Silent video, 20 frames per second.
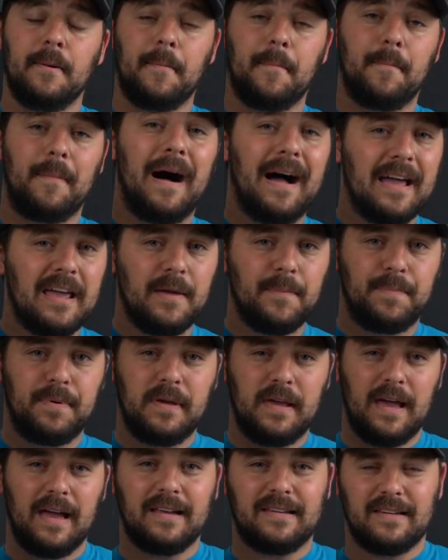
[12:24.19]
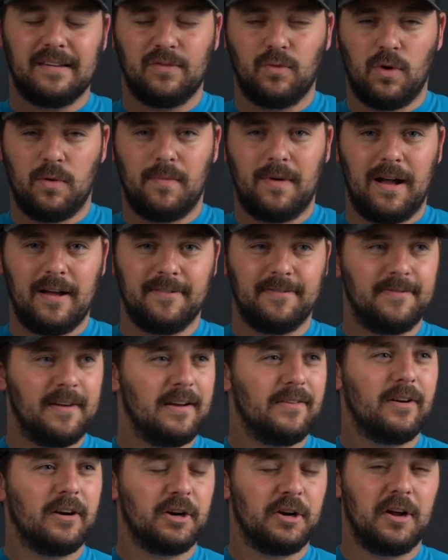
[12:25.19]
My MPX is one of my
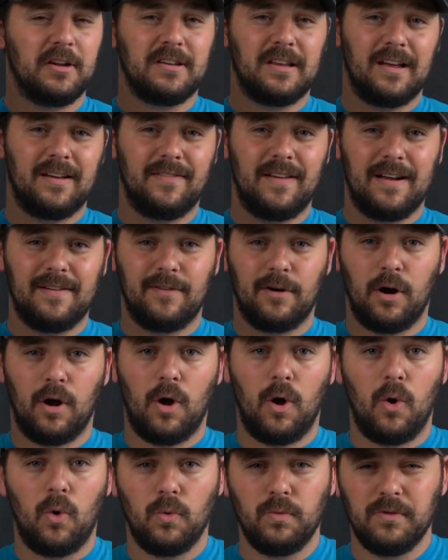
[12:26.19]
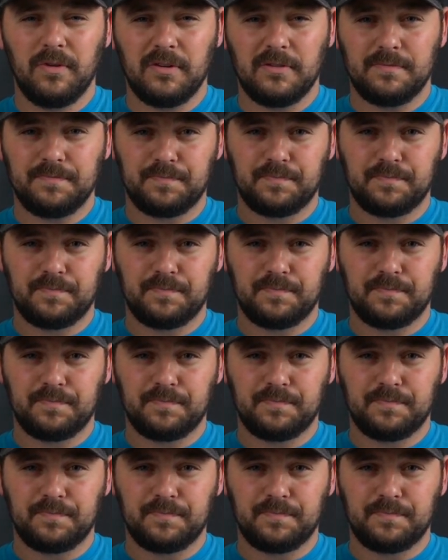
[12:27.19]
favorite guns I've ever owned.